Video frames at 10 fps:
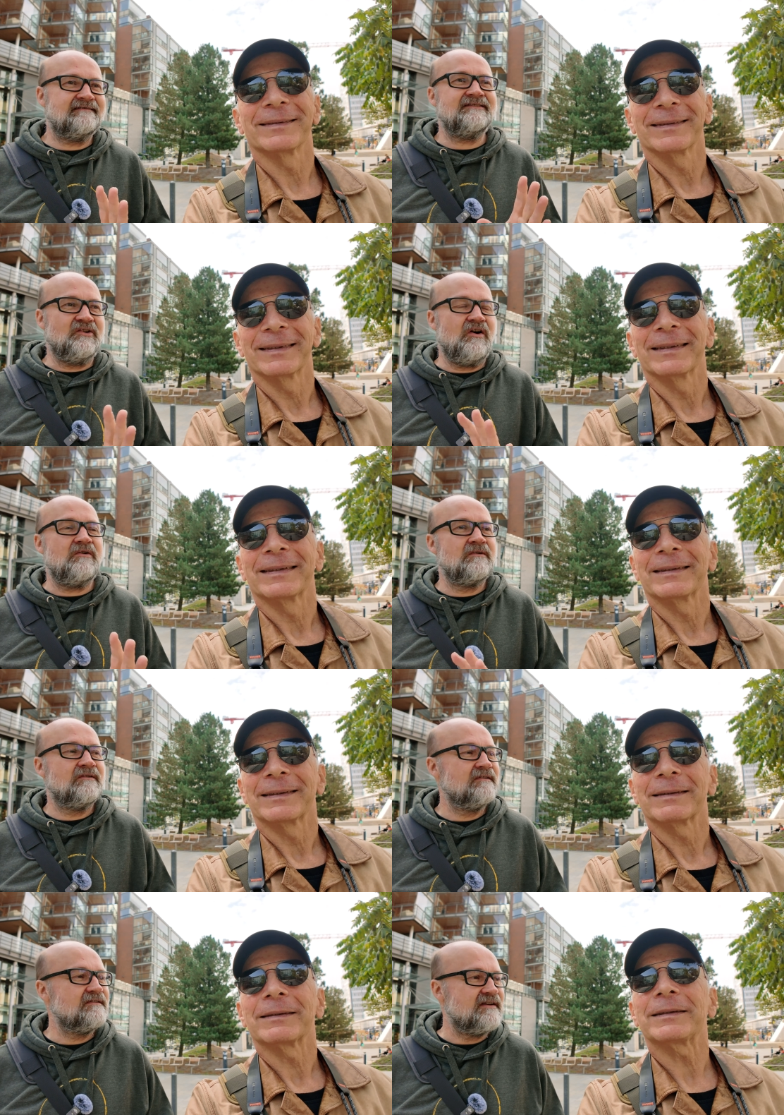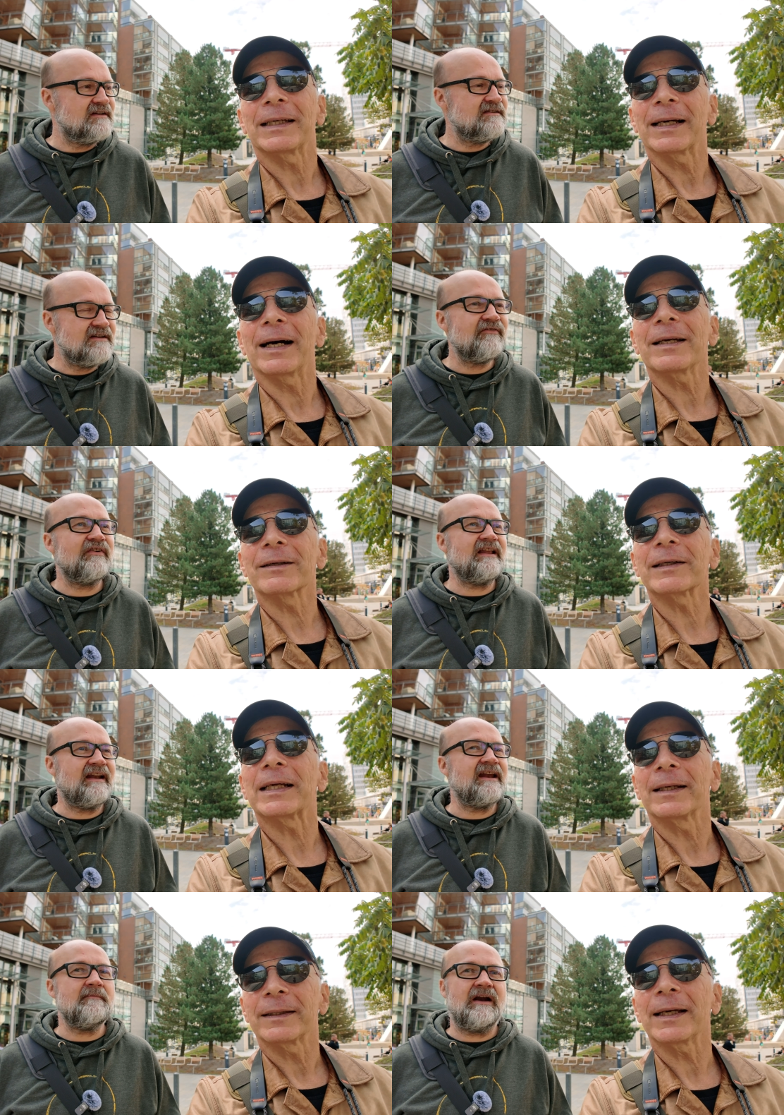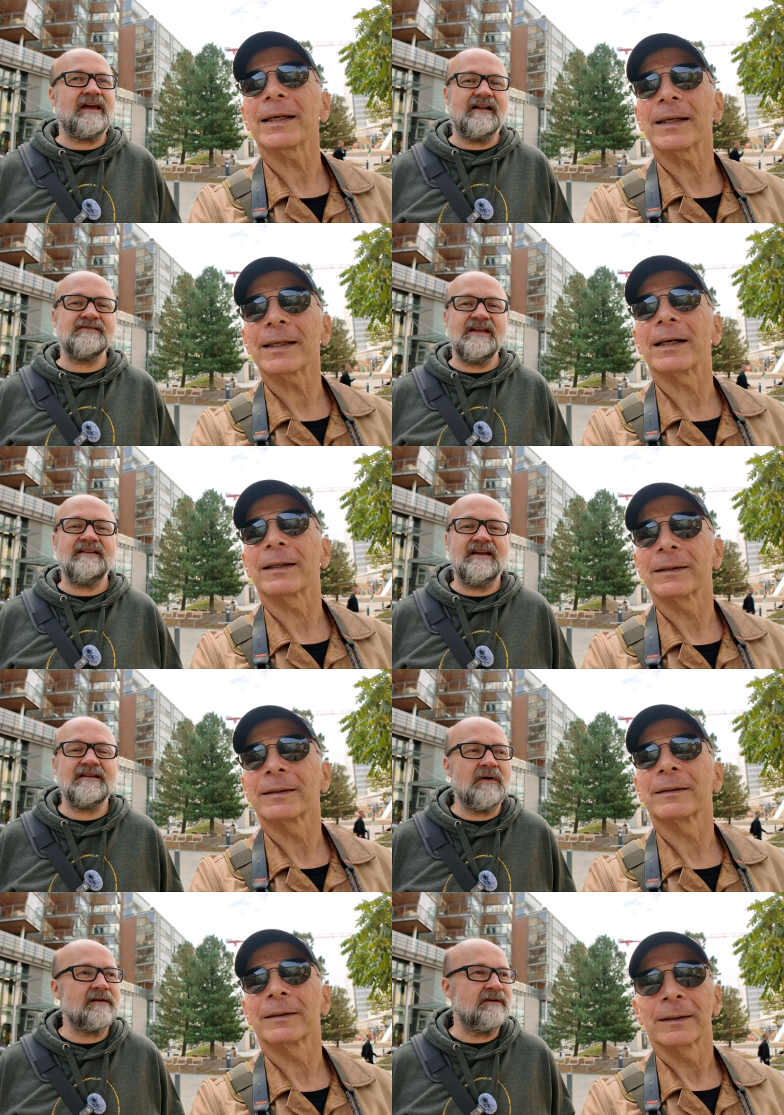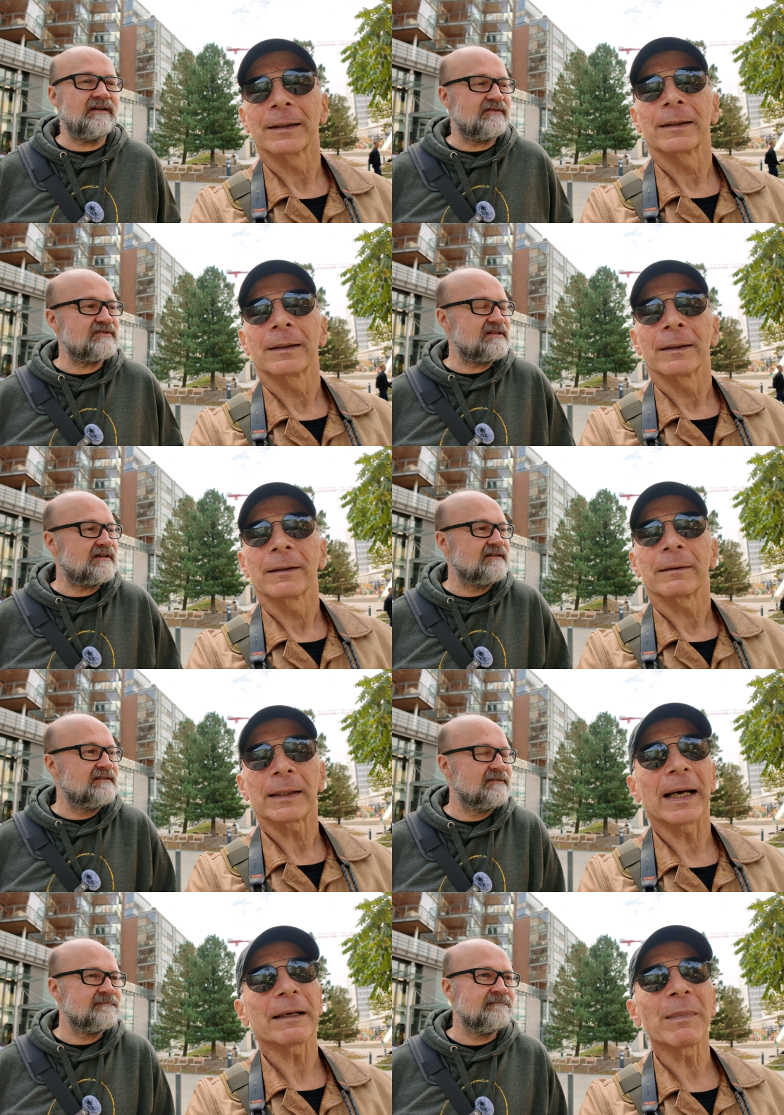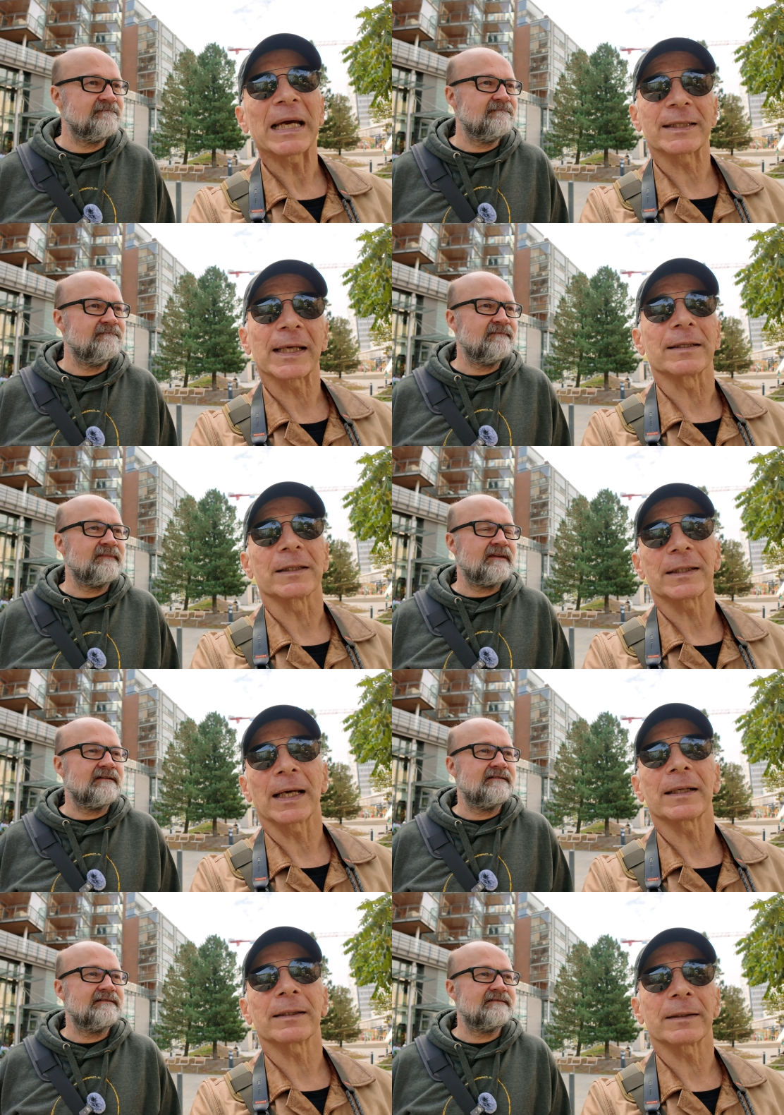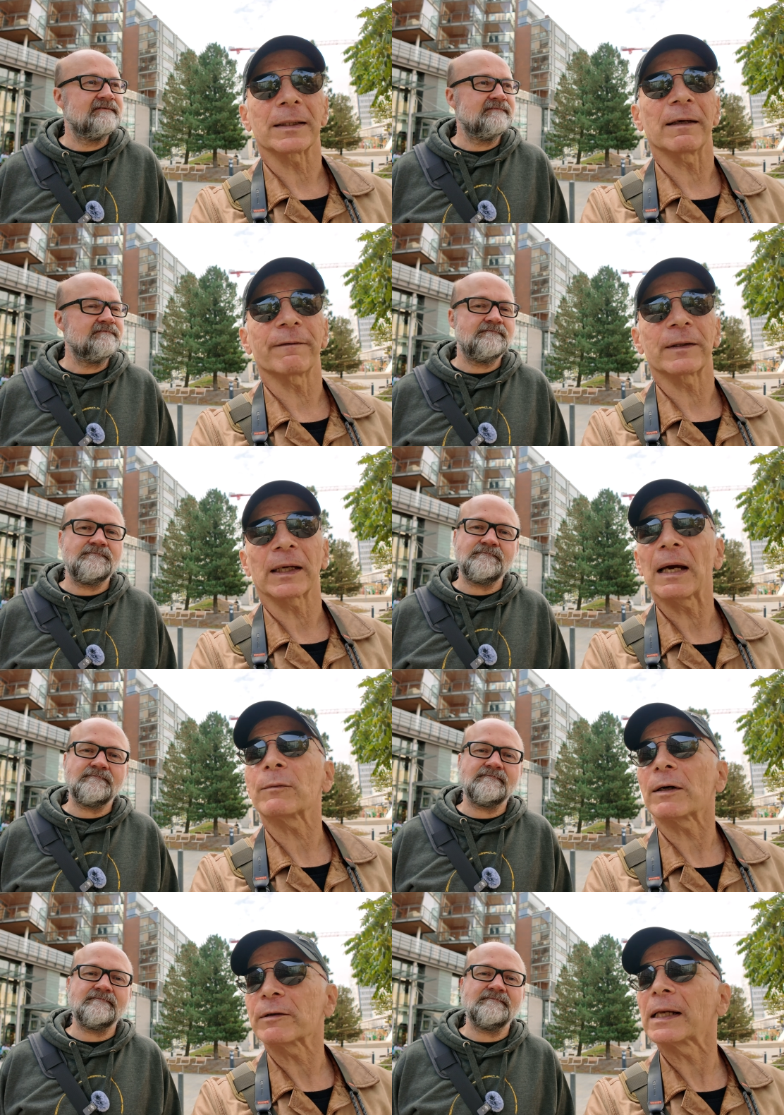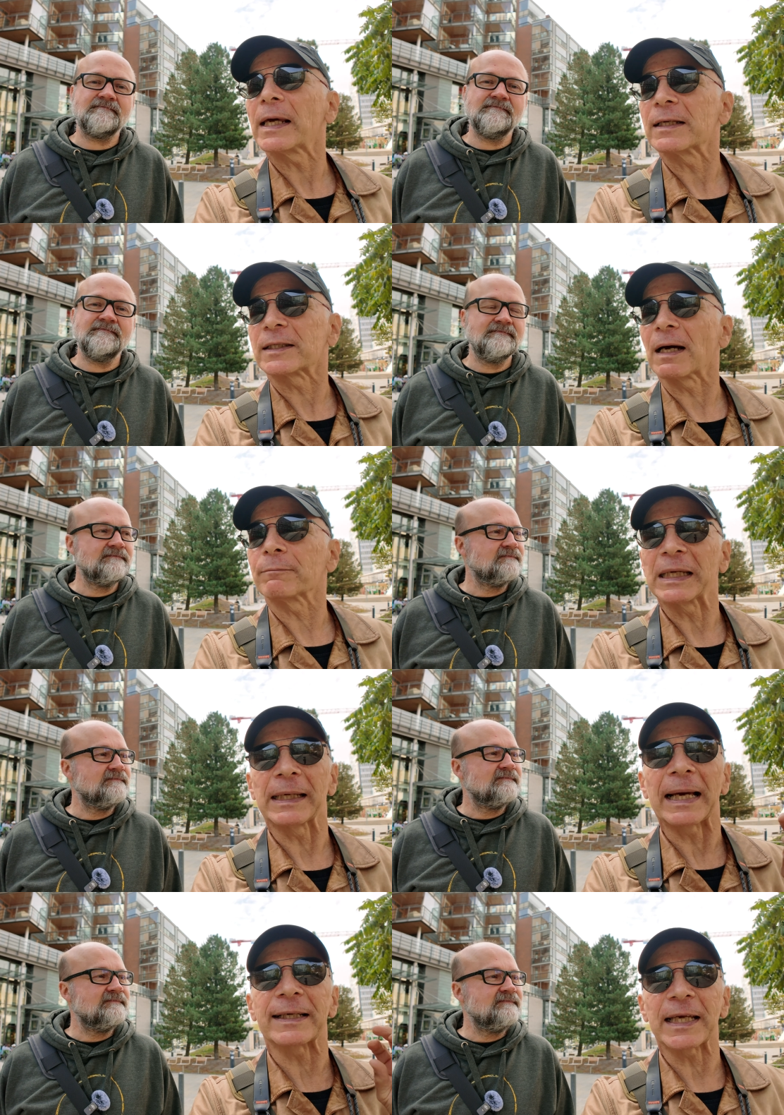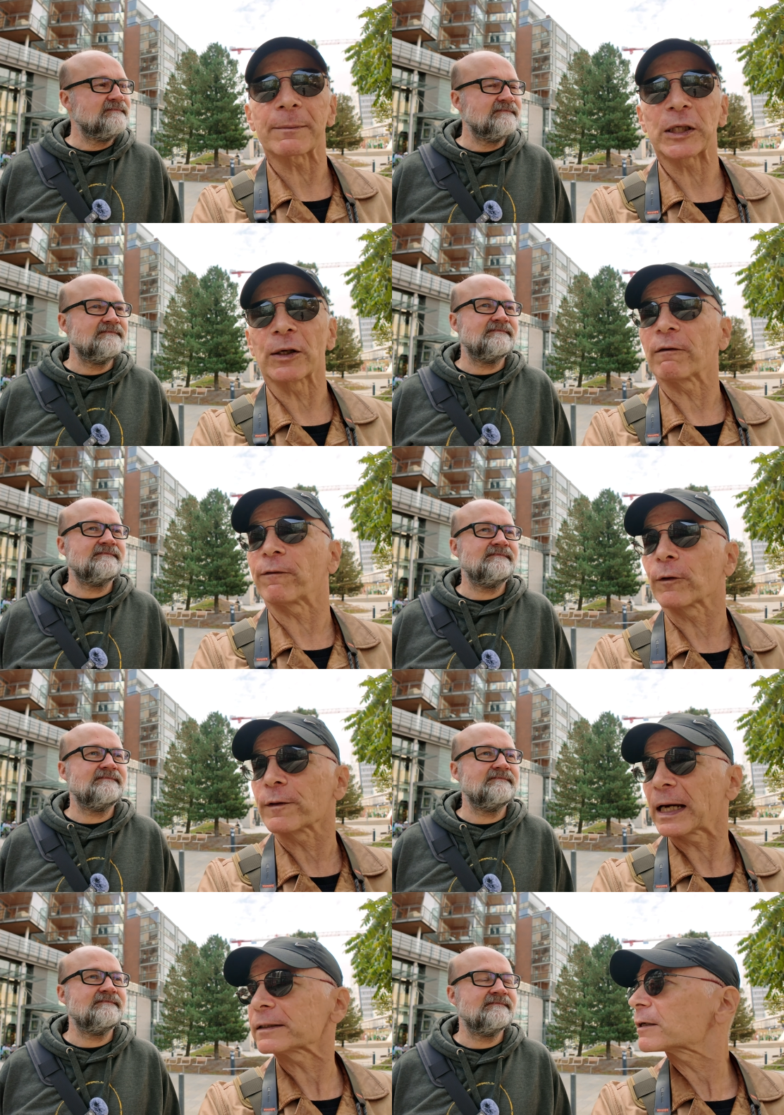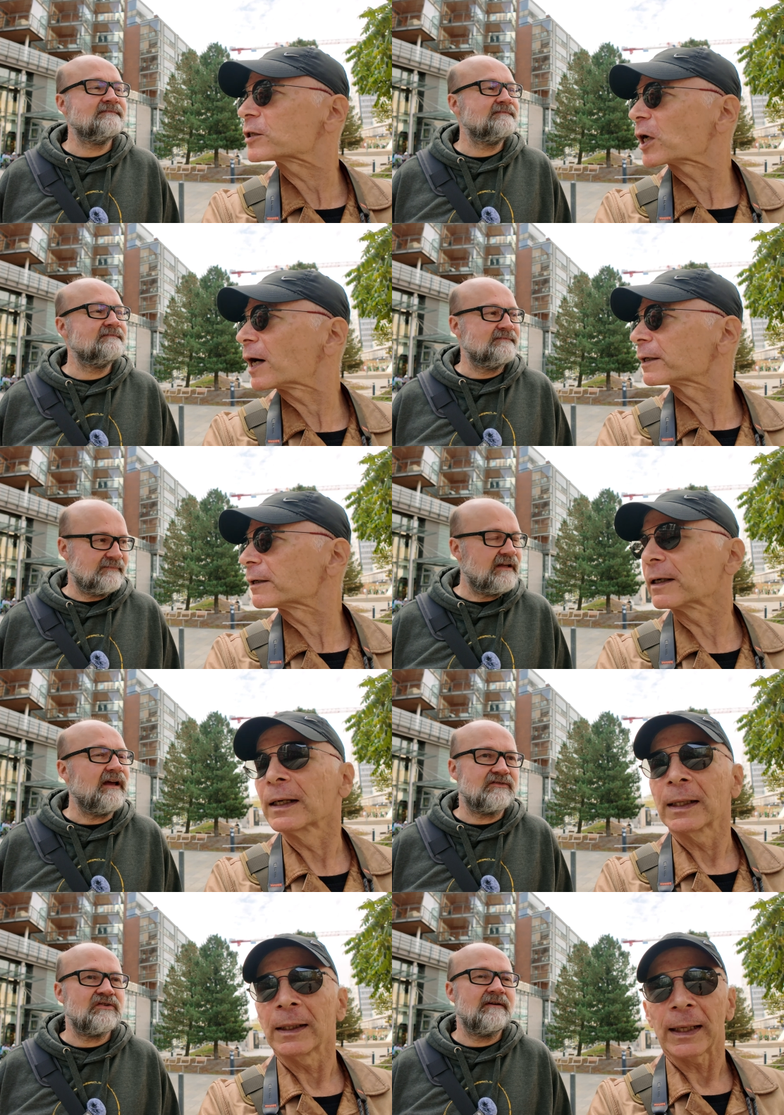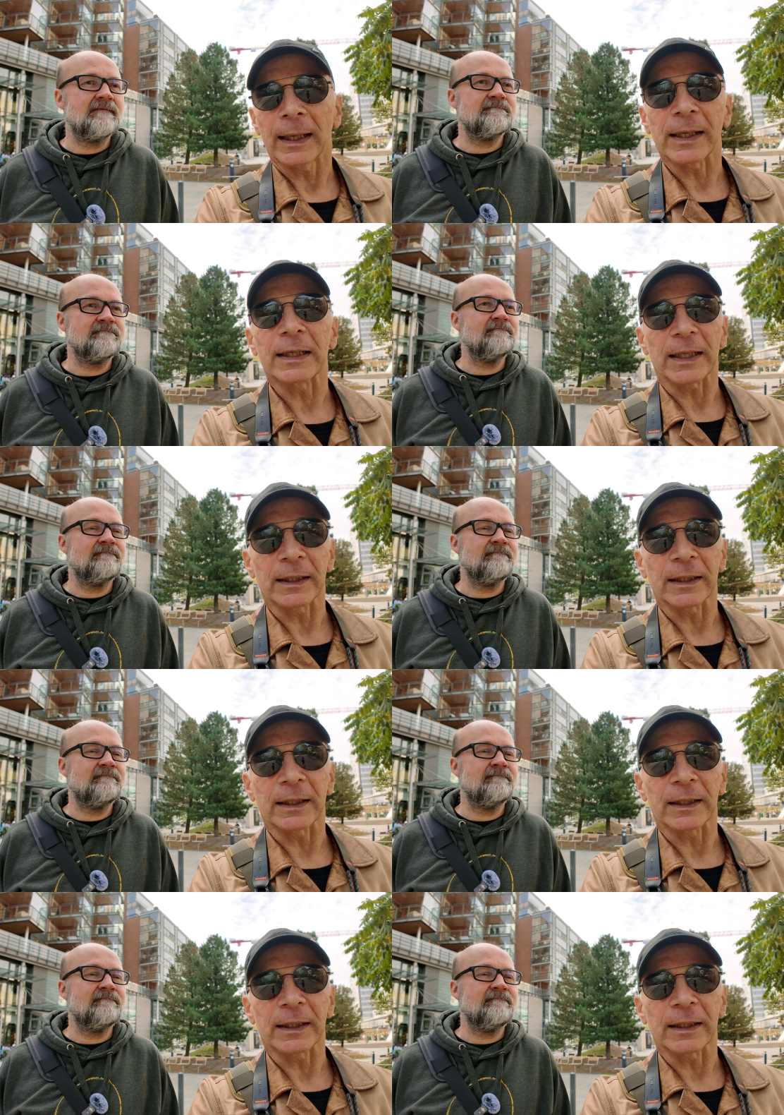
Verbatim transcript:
Speaker 1: you know, yeah, different than anybody yeah, else, yeah. and then it might be interesting.
Speaker 2: Yeah, it makes sense. And if the camera really is something exceptional for that genre, yes. it is